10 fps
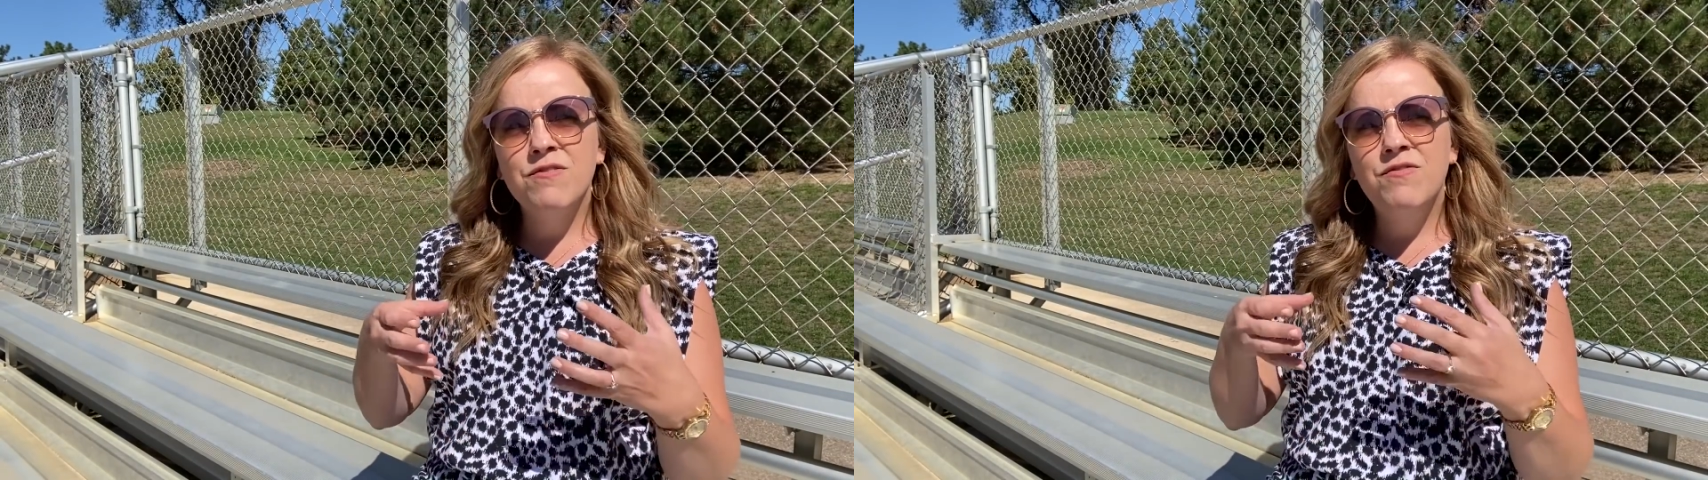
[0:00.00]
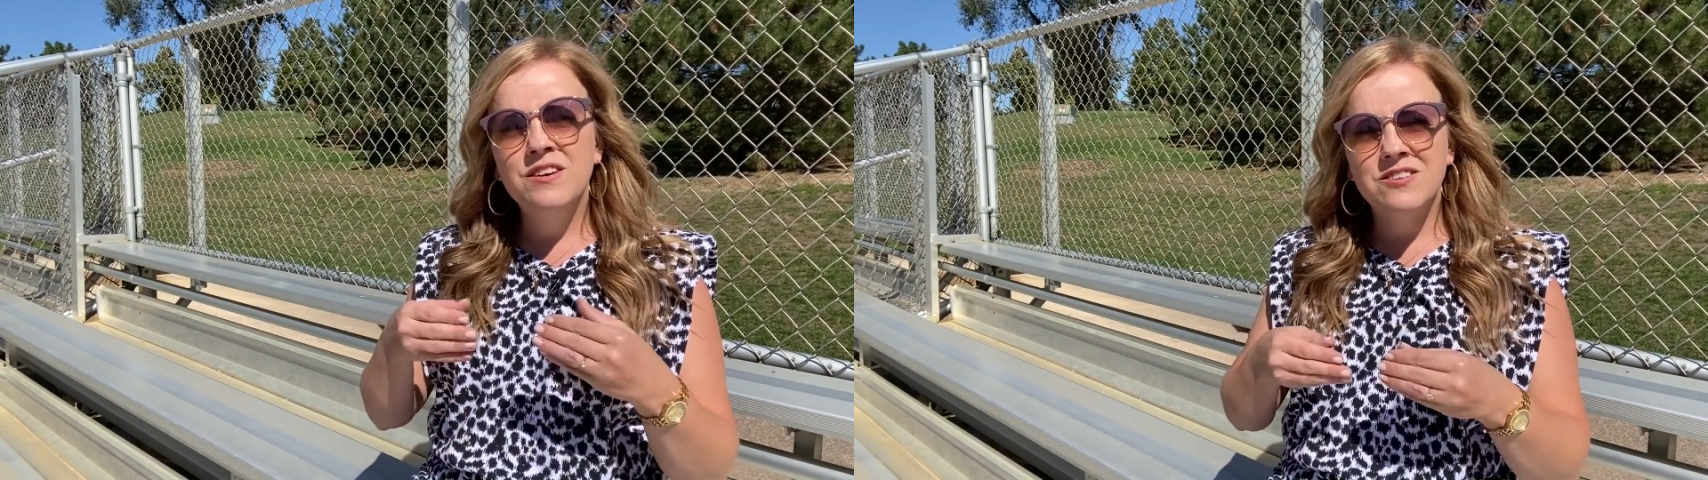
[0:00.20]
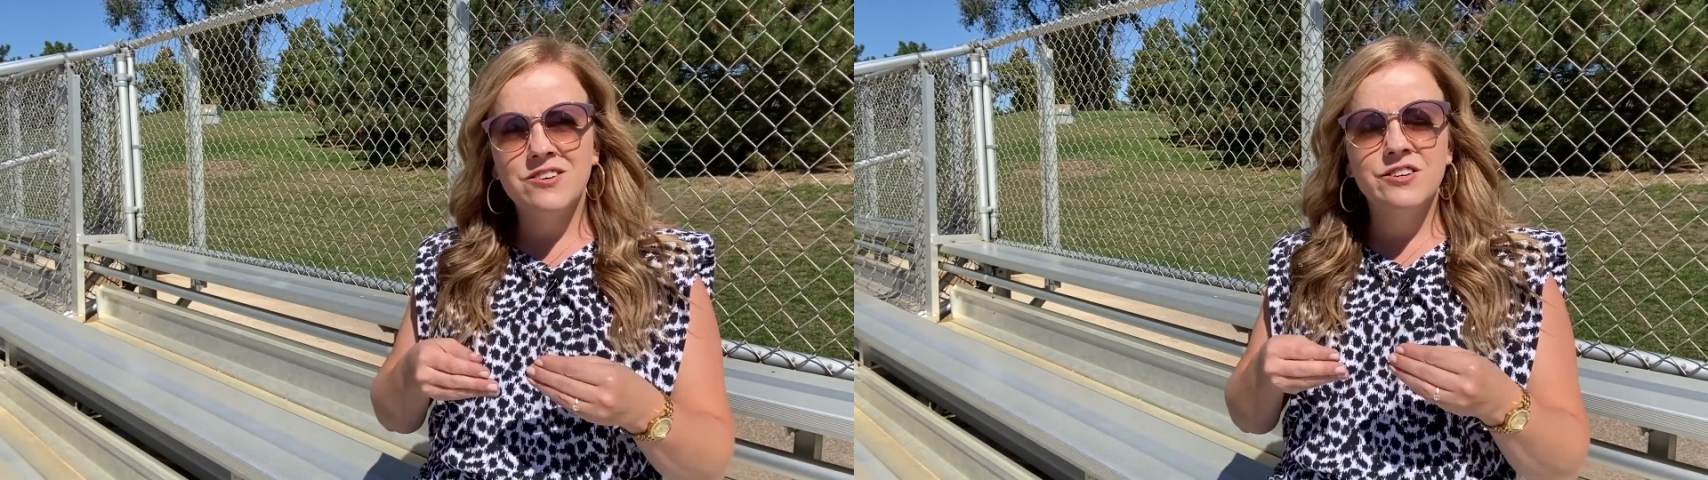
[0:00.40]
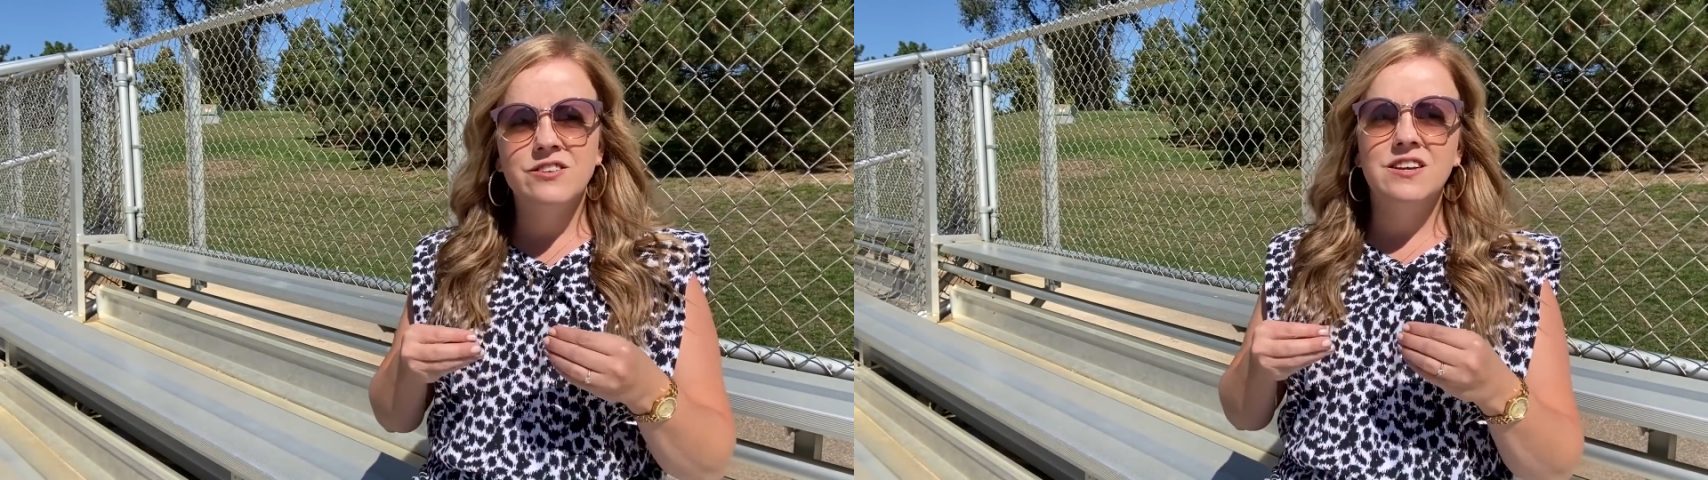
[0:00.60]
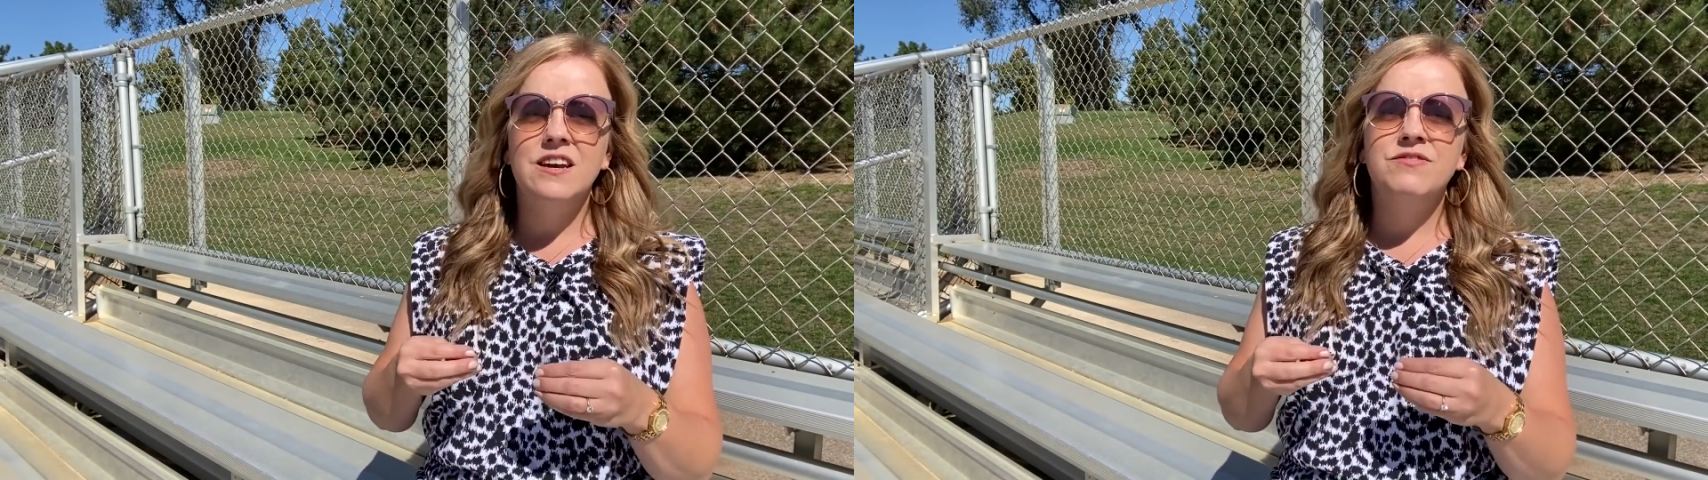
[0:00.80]
physical
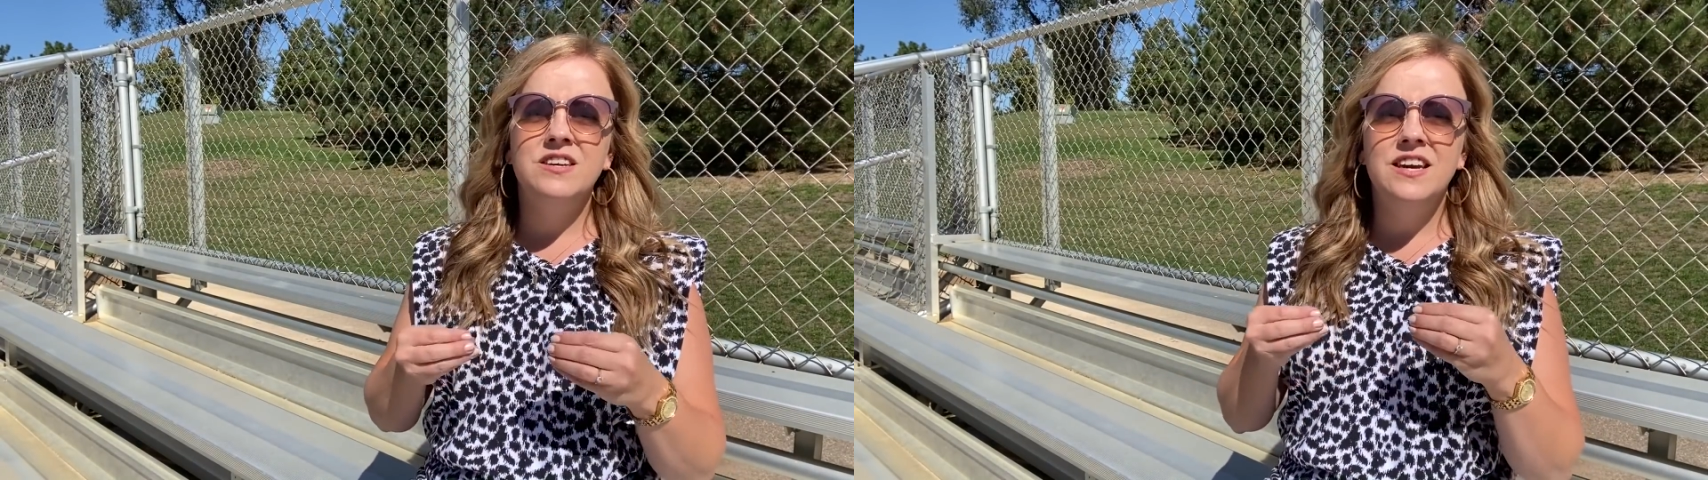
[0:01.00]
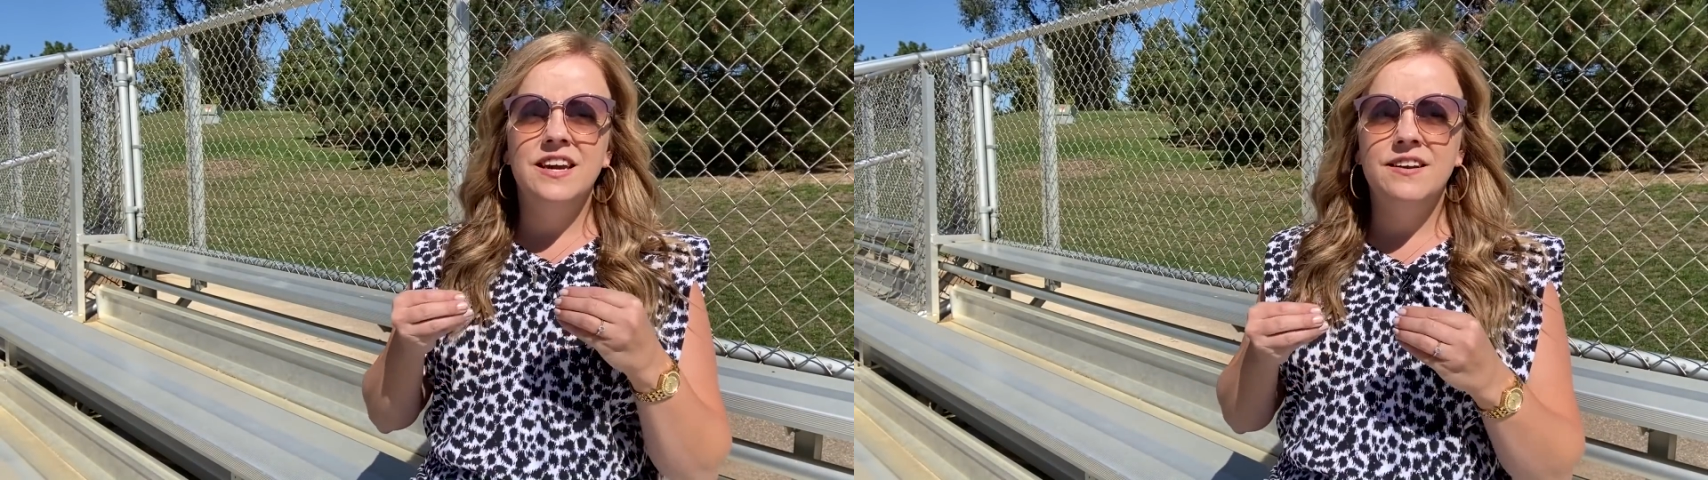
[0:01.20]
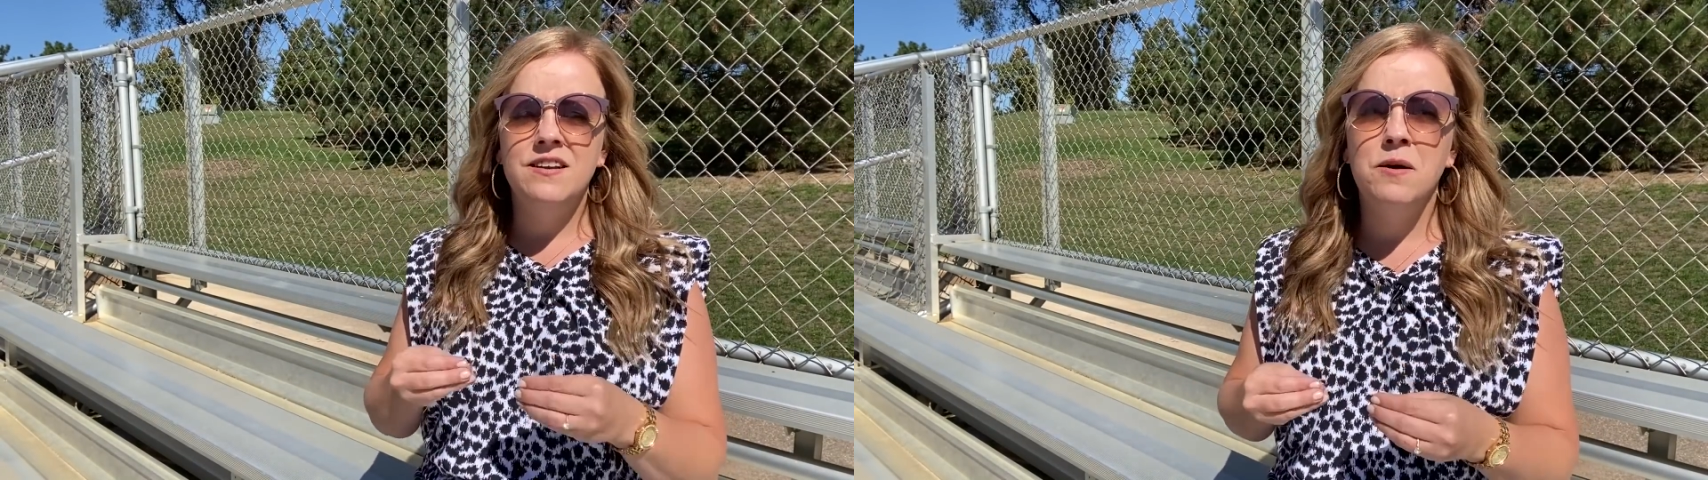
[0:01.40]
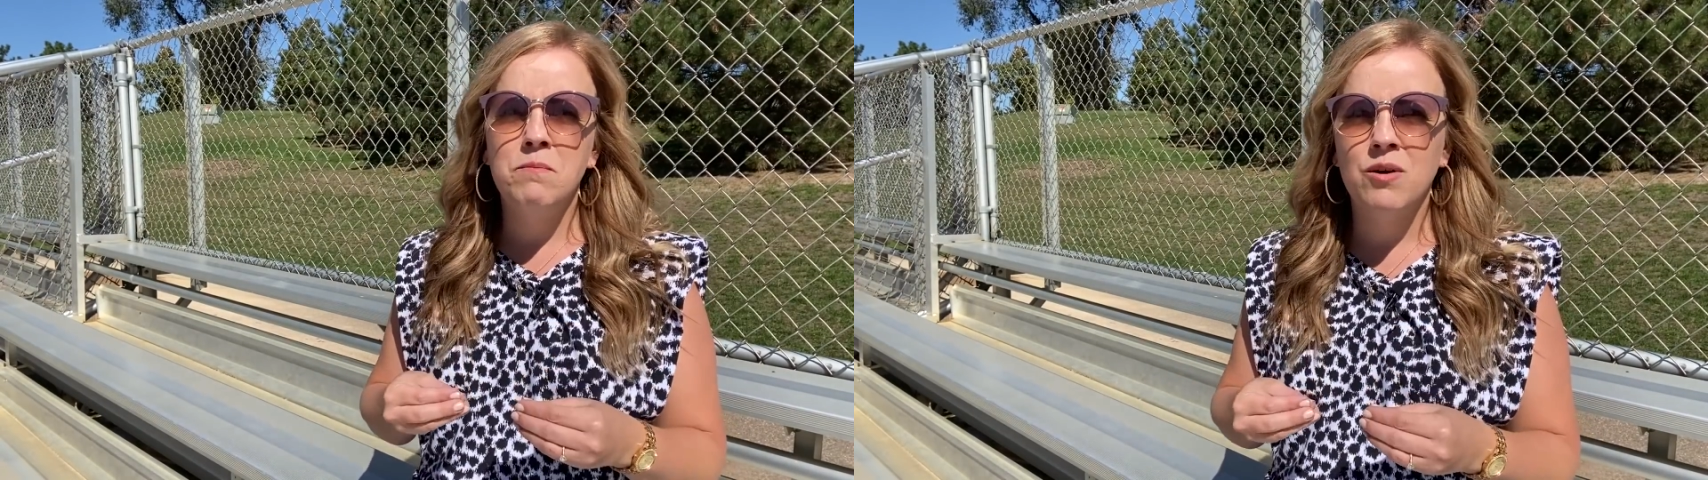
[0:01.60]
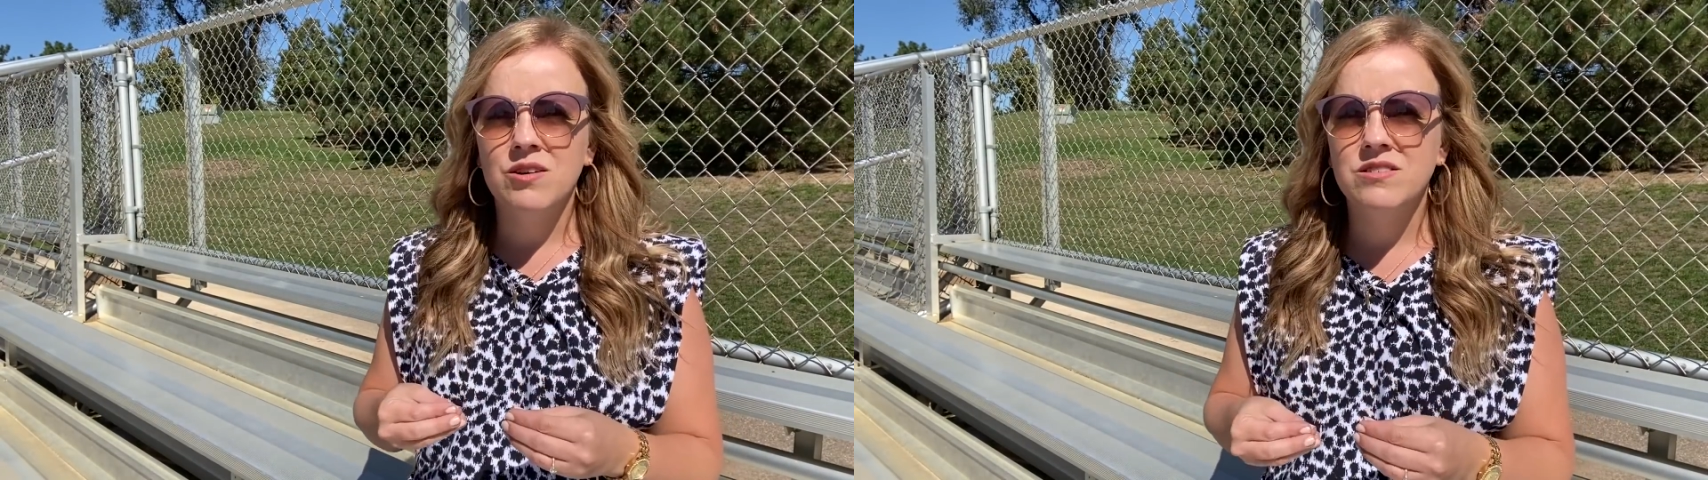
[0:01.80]
safety in
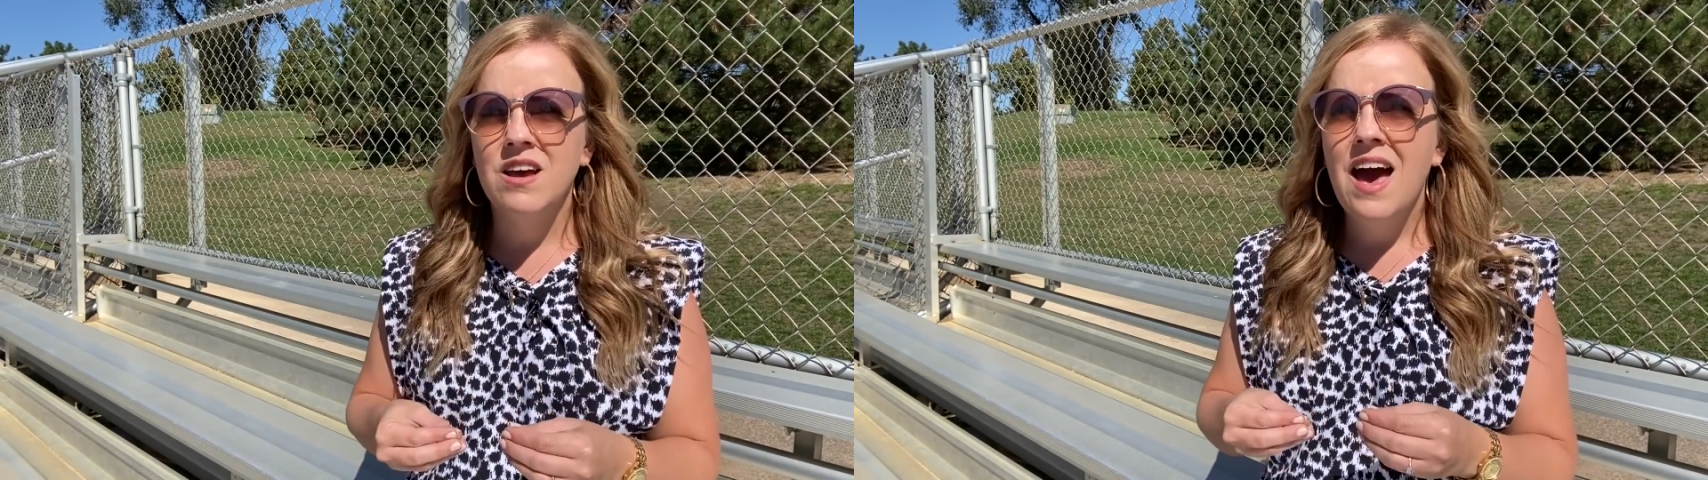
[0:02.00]
numbers